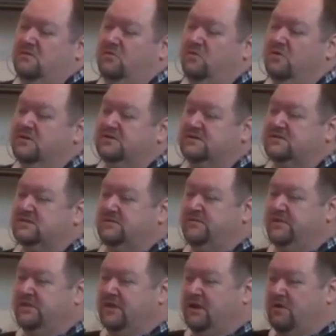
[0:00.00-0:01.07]
Or is it
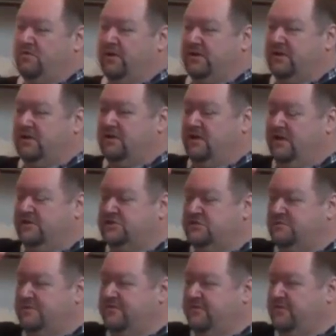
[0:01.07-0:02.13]
something that I recognize
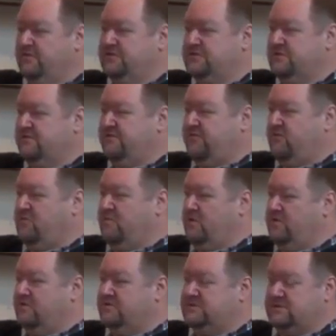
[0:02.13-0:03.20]
should be first and
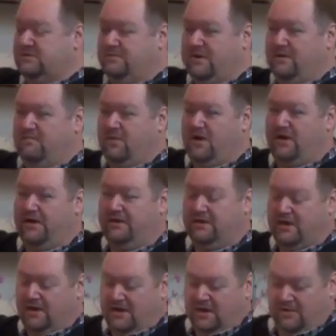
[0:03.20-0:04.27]
foremost in my
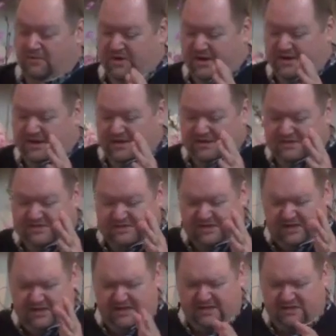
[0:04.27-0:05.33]
mind? And when I
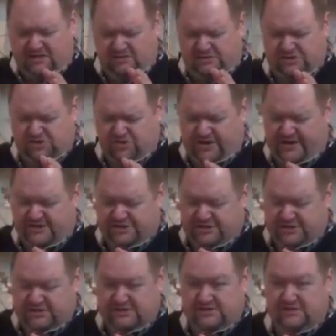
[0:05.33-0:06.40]
hit those
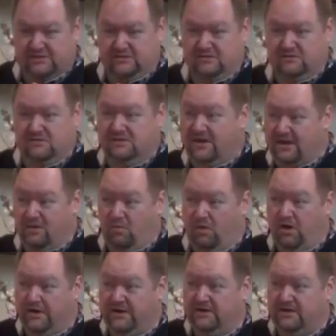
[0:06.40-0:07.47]
tragedies, not
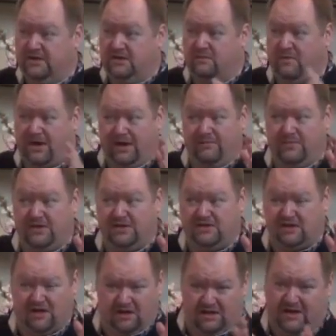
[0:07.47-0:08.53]
walk into them, I mean
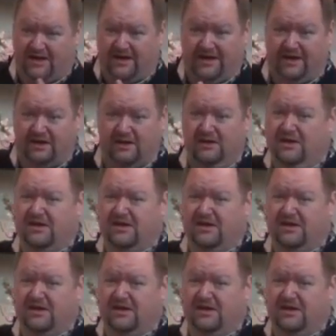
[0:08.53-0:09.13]
collide.